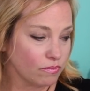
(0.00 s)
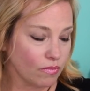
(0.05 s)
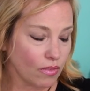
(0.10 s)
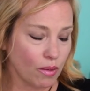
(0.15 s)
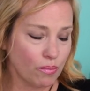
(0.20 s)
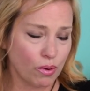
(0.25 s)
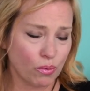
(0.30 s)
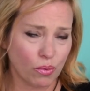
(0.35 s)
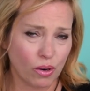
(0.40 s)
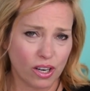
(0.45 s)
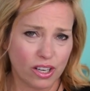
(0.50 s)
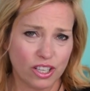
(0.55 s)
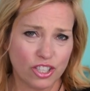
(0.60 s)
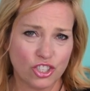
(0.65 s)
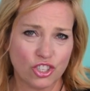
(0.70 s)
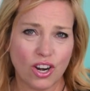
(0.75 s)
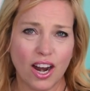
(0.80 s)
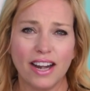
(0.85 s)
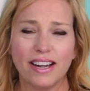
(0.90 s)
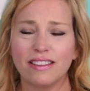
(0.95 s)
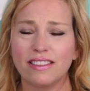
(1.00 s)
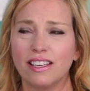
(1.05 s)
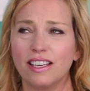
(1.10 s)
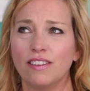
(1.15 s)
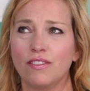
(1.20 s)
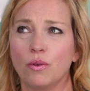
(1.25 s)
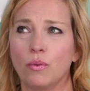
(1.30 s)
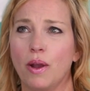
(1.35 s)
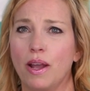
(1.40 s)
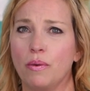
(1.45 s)
but we're going to try to think
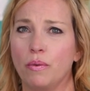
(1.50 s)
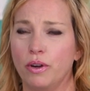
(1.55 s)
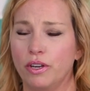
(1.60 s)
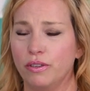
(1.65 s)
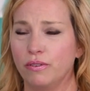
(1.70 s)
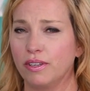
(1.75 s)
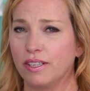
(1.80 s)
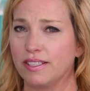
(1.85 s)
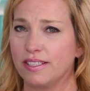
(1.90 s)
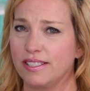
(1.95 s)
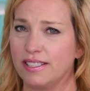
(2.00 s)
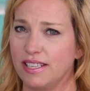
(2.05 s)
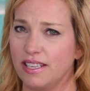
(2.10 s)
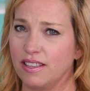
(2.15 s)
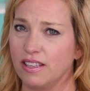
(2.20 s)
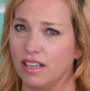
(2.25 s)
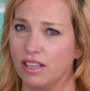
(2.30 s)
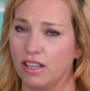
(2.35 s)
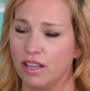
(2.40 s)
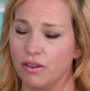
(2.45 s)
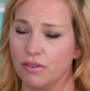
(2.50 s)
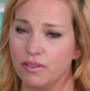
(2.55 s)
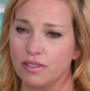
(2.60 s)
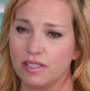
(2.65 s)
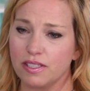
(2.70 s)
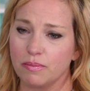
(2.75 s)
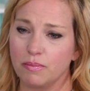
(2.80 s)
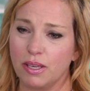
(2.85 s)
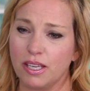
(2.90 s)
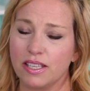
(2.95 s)
of a way where you can see the
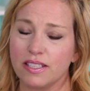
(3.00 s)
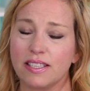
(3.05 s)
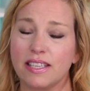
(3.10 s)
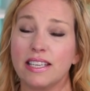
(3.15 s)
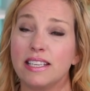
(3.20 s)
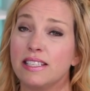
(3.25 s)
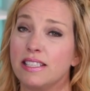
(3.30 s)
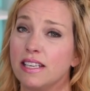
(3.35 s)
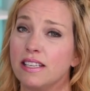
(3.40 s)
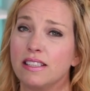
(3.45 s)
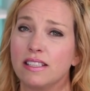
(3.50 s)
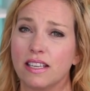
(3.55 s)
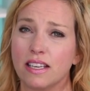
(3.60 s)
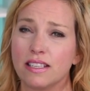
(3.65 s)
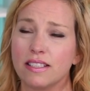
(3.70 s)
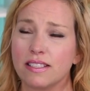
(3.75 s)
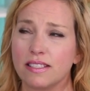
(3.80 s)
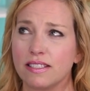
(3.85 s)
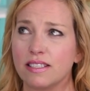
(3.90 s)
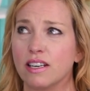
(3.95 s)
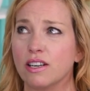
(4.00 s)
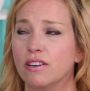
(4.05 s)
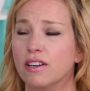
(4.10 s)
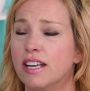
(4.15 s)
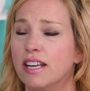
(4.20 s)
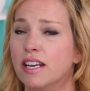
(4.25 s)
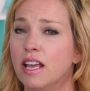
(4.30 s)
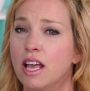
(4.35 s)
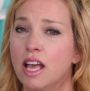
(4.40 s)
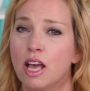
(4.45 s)
clothes because he did consider
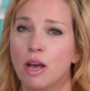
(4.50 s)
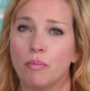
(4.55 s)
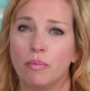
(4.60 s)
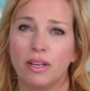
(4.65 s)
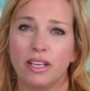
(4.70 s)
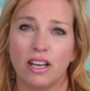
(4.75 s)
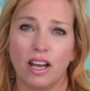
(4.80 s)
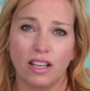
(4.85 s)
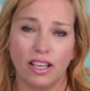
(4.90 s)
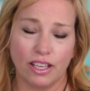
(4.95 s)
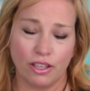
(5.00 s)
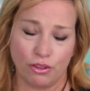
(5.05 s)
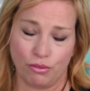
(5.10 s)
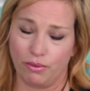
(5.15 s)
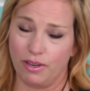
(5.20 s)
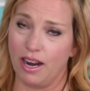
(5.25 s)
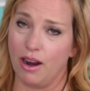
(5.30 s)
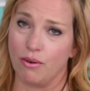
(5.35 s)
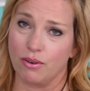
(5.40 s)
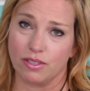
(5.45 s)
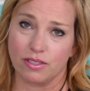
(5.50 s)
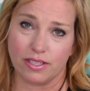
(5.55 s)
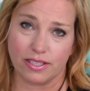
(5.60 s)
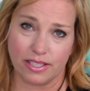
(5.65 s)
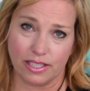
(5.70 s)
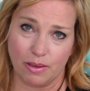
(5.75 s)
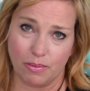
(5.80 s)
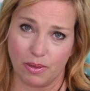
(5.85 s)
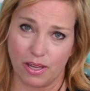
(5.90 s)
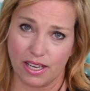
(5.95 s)
it, but he got like 3 hours of
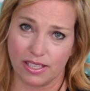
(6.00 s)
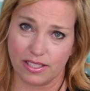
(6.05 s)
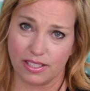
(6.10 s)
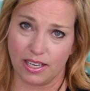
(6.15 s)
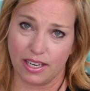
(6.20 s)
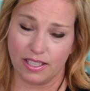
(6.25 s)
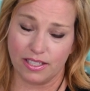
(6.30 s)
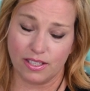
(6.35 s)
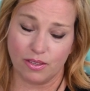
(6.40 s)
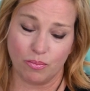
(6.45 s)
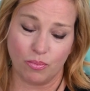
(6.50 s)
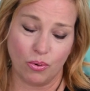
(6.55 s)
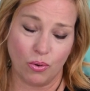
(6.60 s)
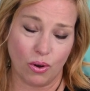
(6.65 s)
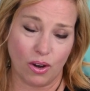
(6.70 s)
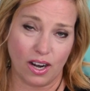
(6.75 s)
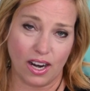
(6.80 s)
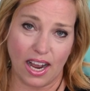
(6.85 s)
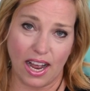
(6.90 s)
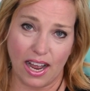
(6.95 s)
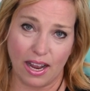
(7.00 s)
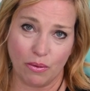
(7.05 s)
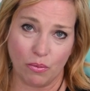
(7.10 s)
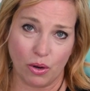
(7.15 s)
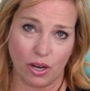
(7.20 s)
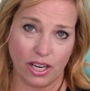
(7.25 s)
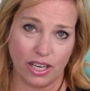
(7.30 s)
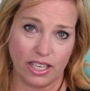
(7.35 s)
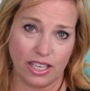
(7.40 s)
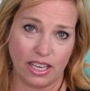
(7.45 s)
sleep last night. So poor guy,
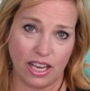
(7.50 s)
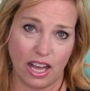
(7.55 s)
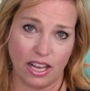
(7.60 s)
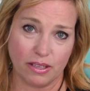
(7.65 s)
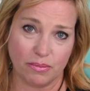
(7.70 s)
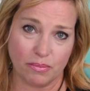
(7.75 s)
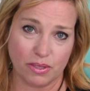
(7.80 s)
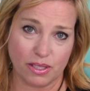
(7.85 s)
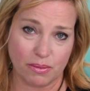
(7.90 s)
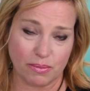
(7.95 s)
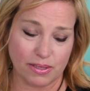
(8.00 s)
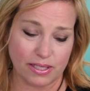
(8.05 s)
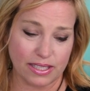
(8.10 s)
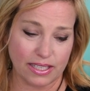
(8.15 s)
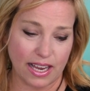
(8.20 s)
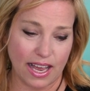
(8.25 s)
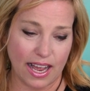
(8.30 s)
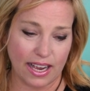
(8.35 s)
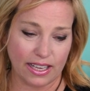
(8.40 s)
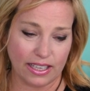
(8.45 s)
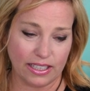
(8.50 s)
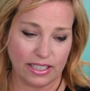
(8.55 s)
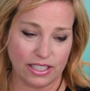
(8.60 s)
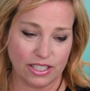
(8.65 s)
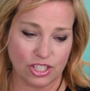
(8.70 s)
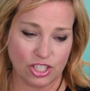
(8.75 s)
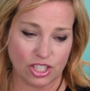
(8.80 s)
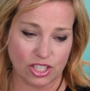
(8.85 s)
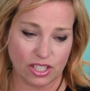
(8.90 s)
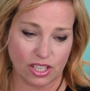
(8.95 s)
we're going to cut him some slack and
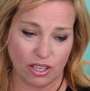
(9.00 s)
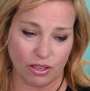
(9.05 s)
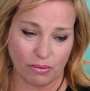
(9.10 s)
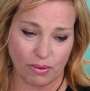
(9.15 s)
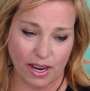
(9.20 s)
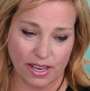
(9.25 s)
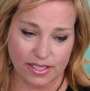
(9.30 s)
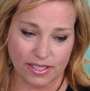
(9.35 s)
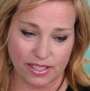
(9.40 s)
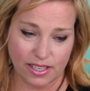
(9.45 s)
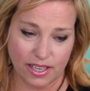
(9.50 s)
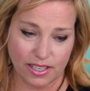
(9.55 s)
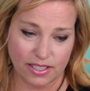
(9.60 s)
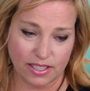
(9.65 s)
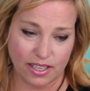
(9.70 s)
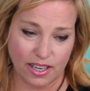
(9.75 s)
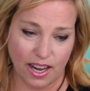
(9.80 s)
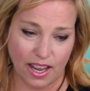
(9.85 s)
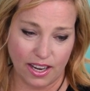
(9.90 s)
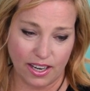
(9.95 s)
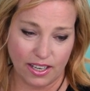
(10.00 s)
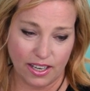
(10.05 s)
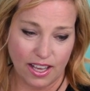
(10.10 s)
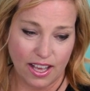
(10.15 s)
he's just going to rest it tonight.